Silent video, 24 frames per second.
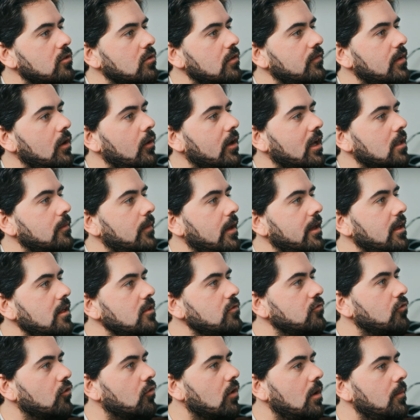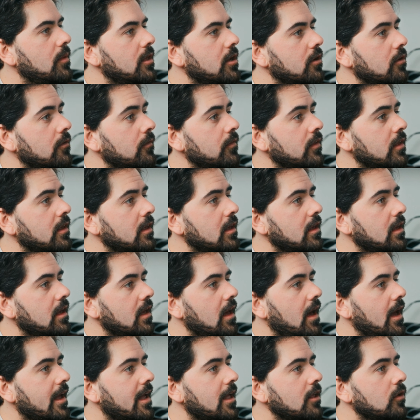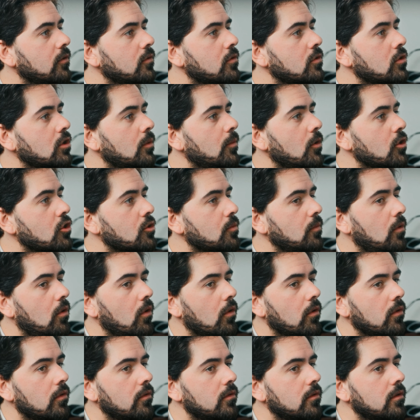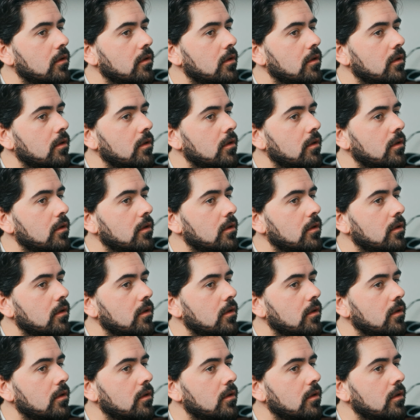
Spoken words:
So if I look at my histogram here, I can go so much more.